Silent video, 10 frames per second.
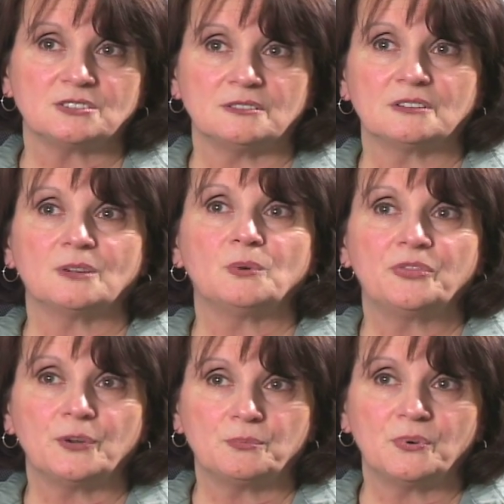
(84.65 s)
to look at
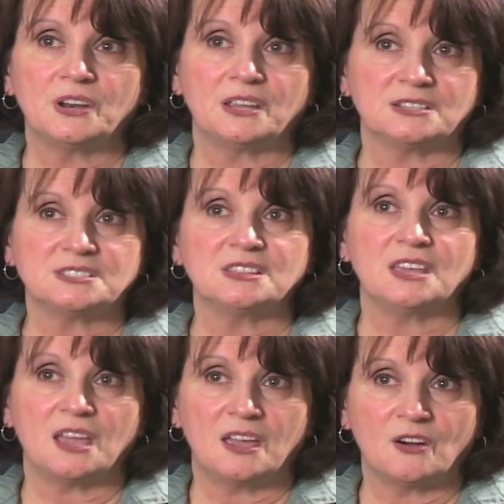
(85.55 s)
what they're putting into
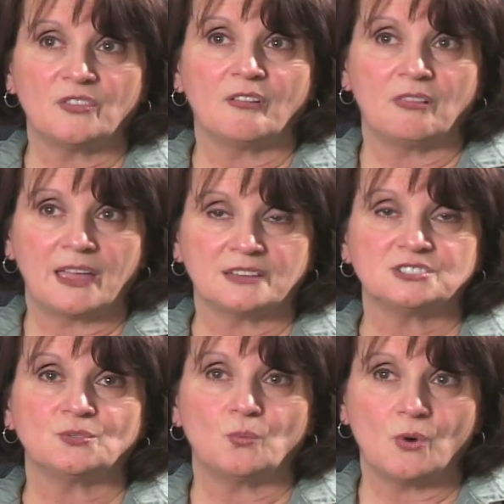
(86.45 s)
the air, the land,
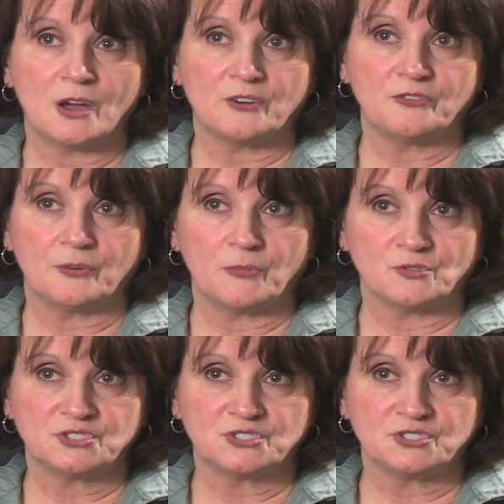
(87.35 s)
and water from those